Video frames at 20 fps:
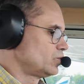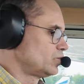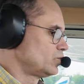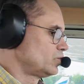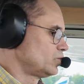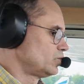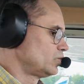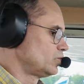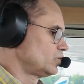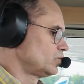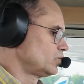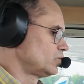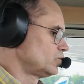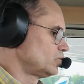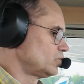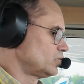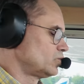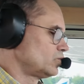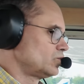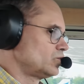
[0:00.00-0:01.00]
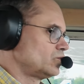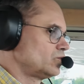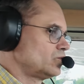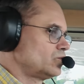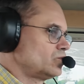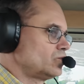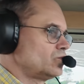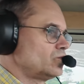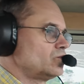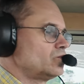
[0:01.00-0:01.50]

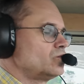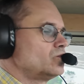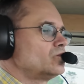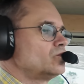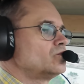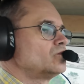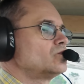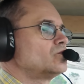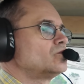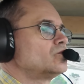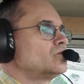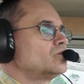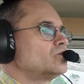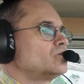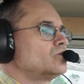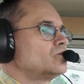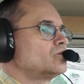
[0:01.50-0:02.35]
Nothing is said.